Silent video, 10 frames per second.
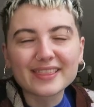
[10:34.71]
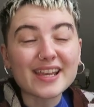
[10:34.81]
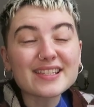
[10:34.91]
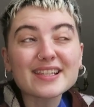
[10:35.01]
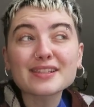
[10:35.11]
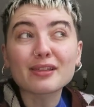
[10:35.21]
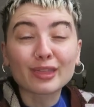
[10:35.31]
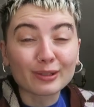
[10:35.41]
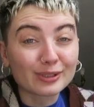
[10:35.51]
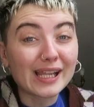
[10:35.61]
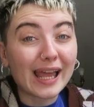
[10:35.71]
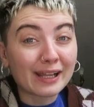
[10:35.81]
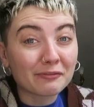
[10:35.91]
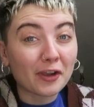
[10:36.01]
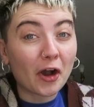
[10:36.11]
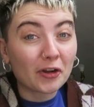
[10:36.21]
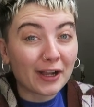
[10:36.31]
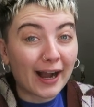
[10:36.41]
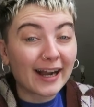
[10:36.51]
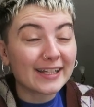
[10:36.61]
This is a thrilling vlog,
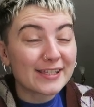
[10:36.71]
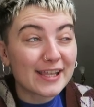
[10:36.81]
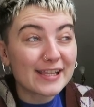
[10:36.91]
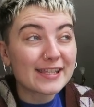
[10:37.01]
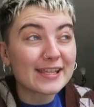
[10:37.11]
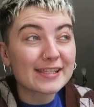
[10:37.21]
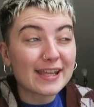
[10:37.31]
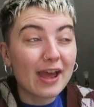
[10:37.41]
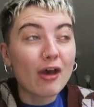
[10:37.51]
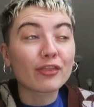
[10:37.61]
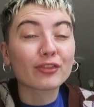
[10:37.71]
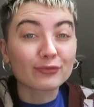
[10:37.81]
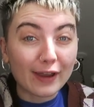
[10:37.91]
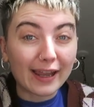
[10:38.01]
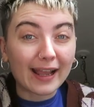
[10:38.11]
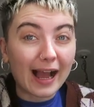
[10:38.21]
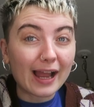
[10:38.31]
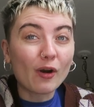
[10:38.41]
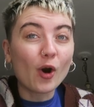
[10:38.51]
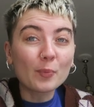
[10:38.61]
guys. This is thrilling.
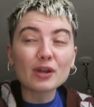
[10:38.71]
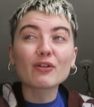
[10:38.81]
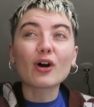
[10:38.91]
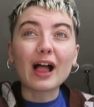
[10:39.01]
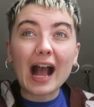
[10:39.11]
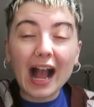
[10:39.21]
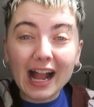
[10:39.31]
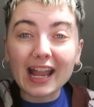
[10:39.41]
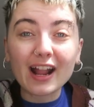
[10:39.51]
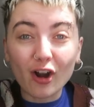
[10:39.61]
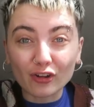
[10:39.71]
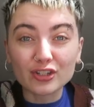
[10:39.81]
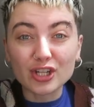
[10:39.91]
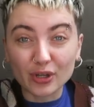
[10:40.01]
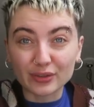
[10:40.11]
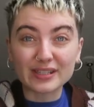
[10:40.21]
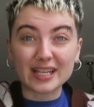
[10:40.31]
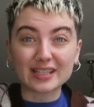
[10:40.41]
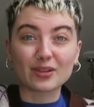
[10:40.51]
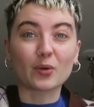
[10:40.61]
I hope you're all hanging on to your
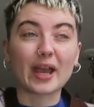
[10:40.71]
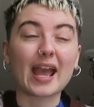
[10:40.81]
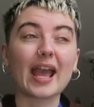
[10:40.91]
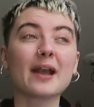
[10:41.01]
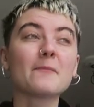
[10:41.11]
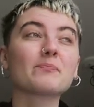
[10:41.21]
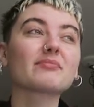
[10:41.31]
seats, okay?